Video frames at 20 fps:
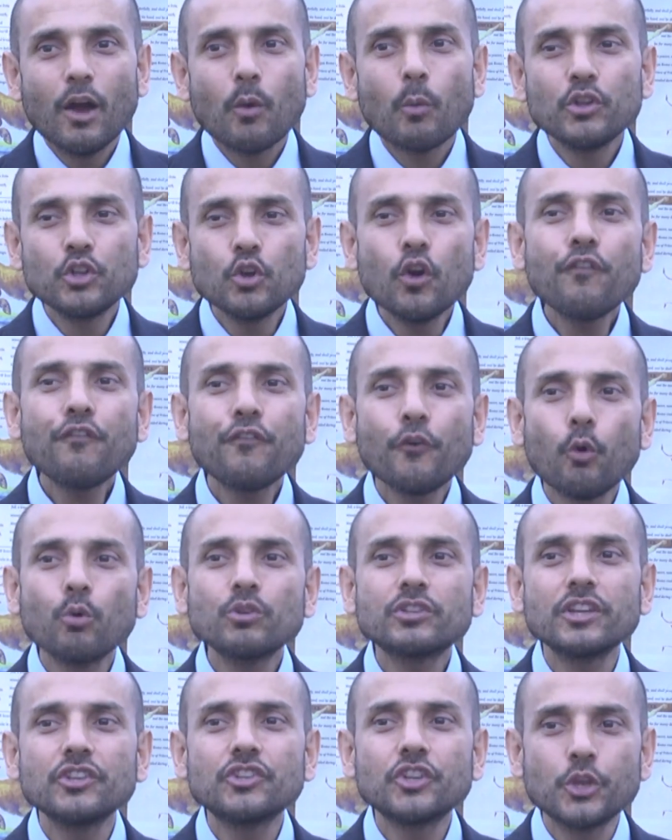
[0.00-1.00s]
When you're
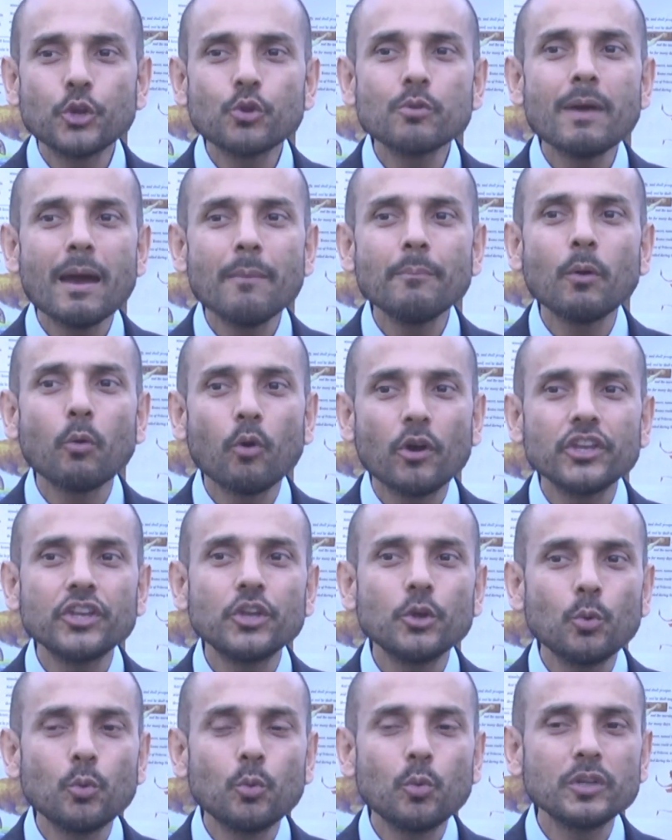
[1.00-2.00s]
40, do you remember what
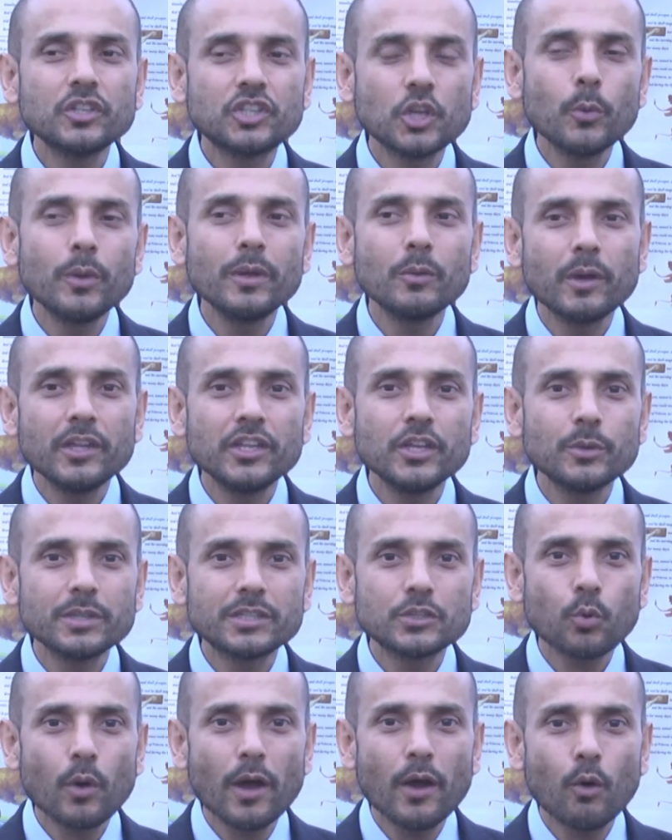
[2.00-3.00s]
you were doing when you were
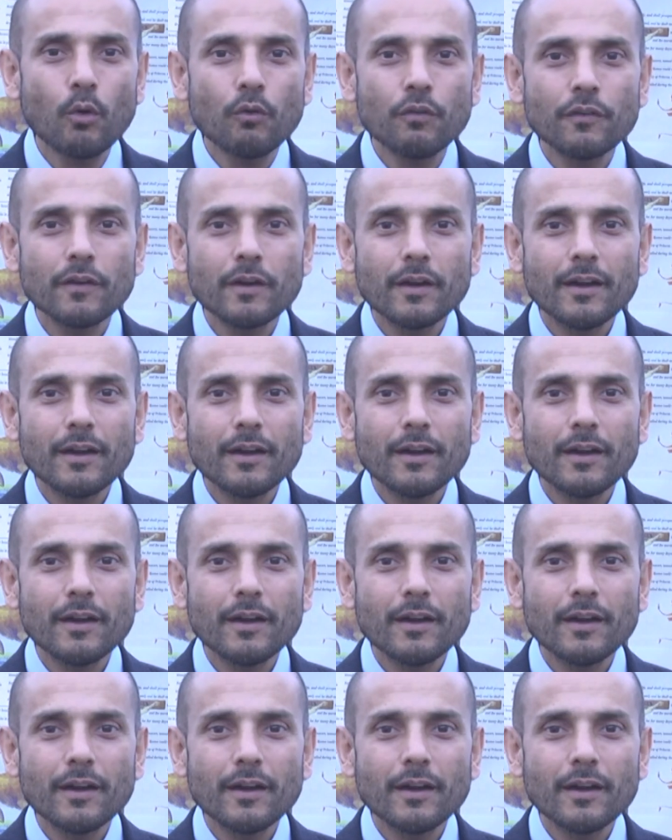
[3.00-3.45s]
12?